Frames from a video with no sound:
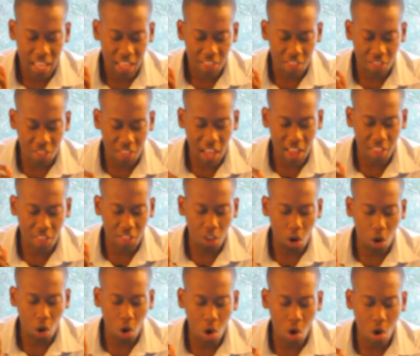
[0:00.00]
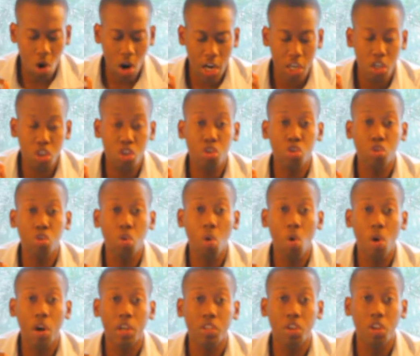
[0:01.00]
that the Lord
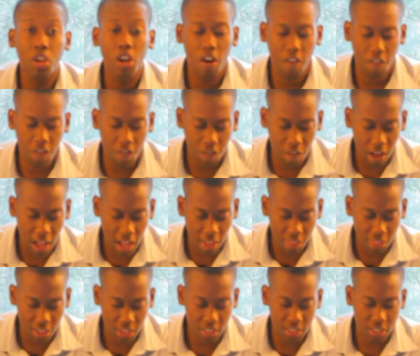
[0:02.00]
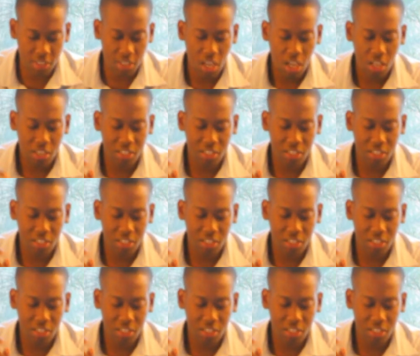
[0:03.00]
swore to your fathers,